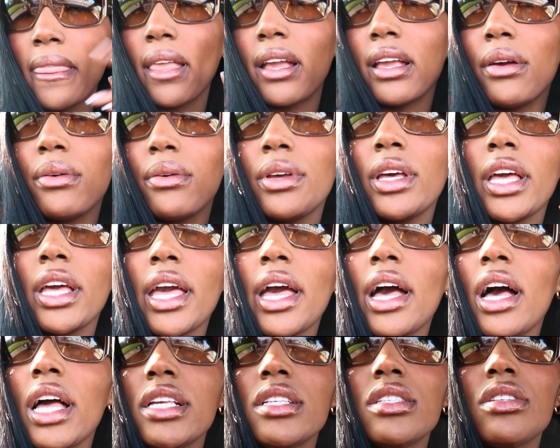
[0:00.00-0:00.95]
yeah we can get
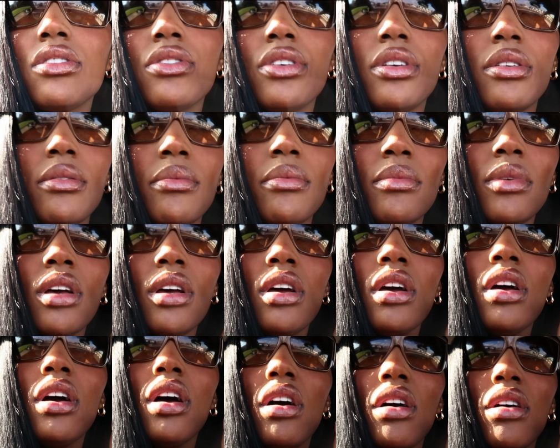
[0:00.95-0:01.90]
ice cream.
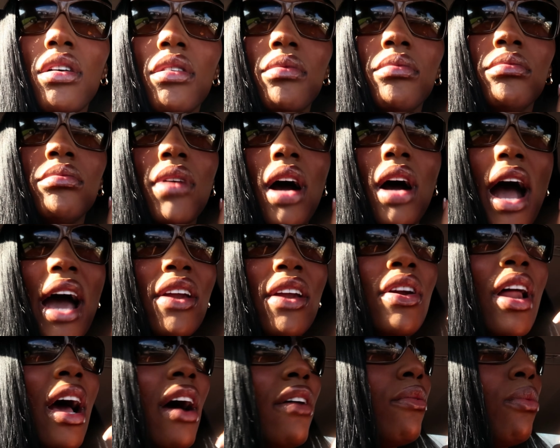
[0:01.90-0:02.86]
Um, I
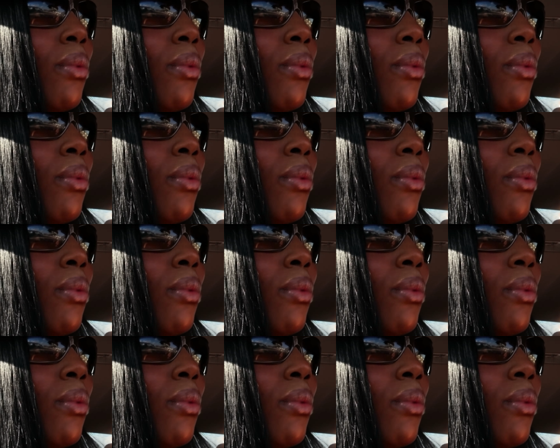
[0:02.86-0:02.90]
don't have